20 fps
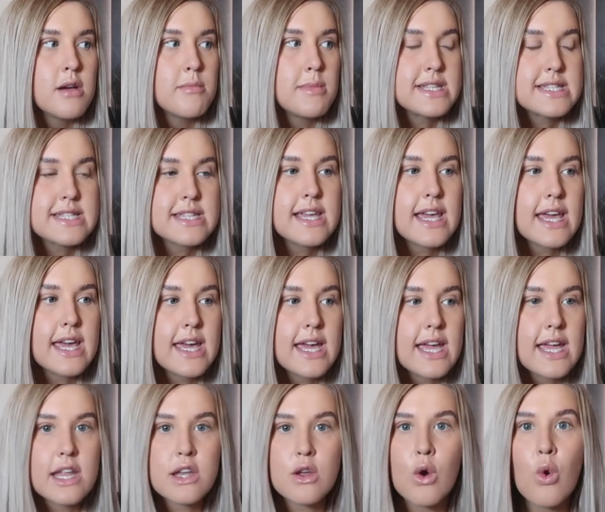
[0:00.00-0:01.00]
my
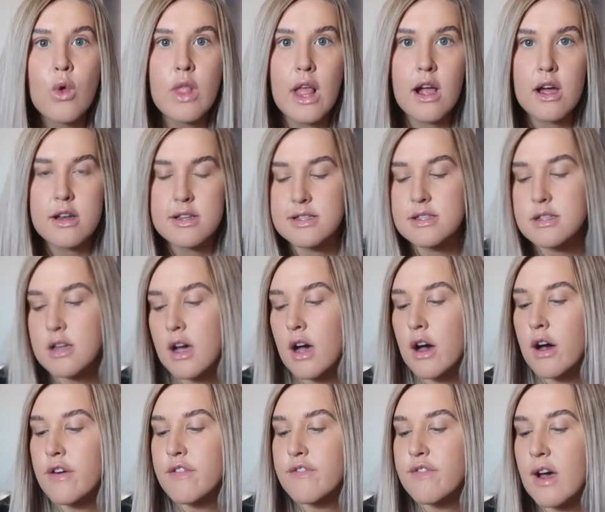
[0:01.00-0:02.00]
skin, all that kind of
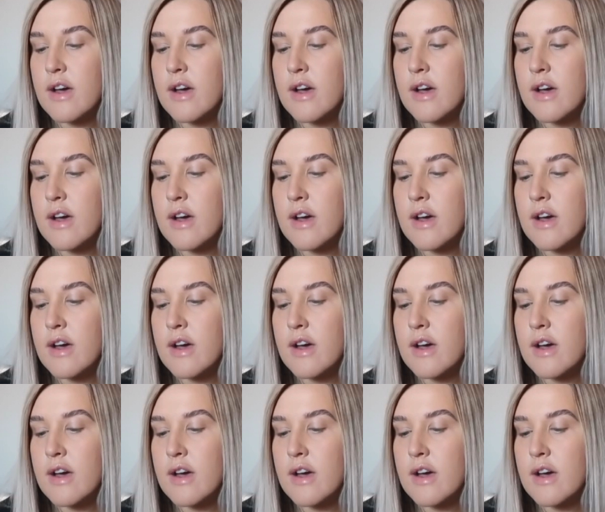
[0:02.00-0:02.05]
stuff.